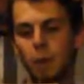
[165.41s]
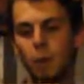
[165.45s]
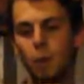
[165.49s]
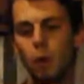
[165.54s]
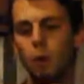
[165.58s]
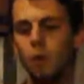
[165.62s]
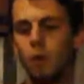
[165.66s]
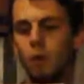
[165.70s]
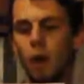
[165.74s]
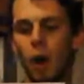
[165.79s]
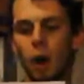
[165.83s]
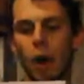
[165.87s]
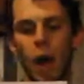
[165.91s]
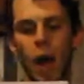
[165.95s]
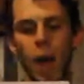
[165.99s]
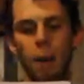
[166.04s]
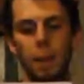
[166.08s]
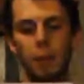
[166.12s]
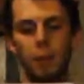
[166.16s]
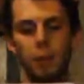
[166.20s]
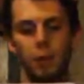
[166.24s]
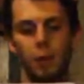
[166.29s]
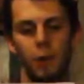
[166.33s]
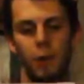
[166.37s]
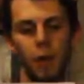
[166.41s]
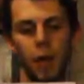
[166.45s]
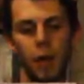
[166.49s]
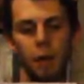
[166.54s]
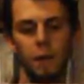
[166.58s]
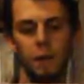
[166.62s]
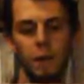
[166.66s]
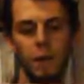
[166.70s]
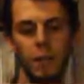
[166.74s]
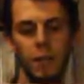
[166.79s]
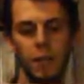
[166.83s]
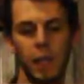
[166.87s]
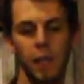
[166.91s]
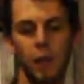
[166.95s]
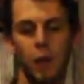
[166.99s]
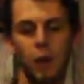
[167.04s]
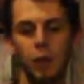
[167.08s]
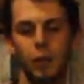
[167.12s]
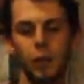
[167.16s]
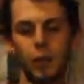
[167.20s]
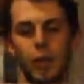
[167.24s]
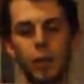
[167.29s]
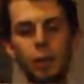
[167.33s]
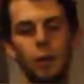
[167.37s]
We move on happy with their lives since they
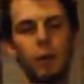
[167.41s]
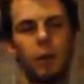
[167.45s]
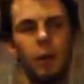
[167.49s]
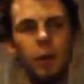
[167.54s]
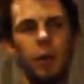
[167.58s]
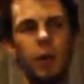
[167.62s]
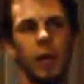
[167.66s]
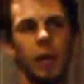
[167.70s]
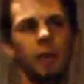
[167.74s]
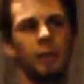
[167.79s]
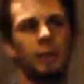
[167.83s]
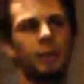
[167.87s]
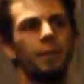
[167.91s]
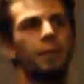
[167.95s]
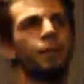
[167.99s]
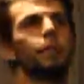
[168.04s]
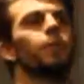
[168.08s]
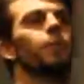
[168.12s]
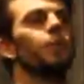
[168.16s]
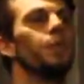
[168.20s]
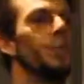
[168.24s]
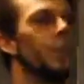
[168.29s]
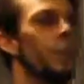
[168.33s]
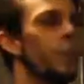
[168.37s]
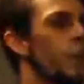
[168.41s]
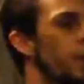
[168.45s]
noticed they were too late.